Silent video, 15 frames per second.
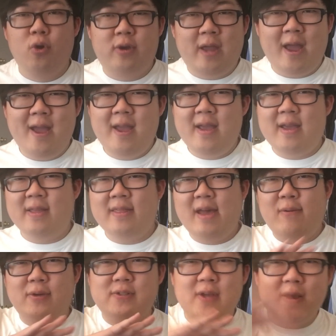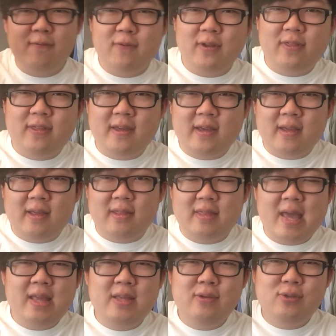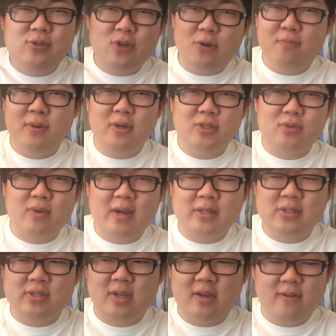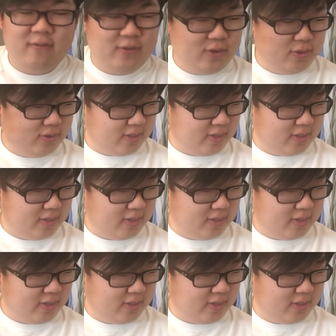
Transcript: Okay, and that was everything. Thank you so much, RightStuf. You